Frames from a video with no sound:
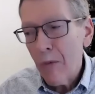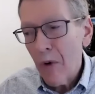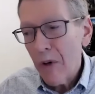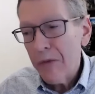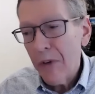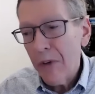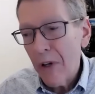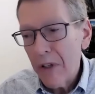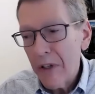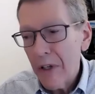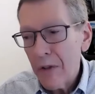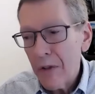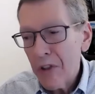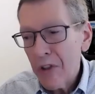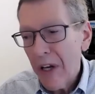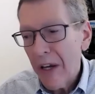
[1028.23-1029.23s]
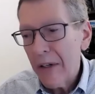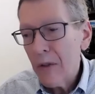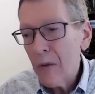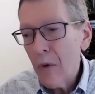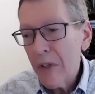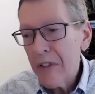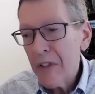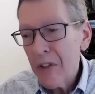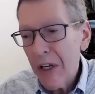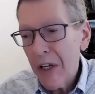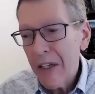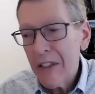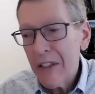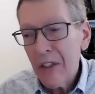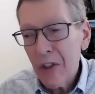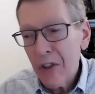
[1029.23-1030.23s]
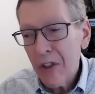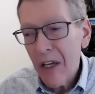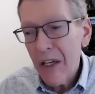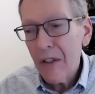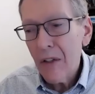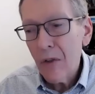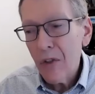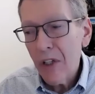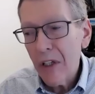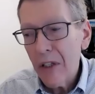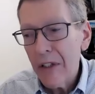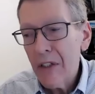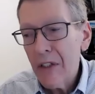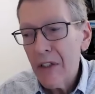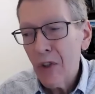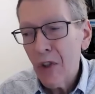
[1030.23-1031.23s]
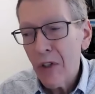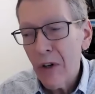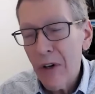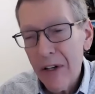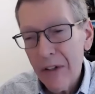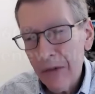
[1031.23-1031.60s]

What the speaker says: portfolio standard, which said state utilities generate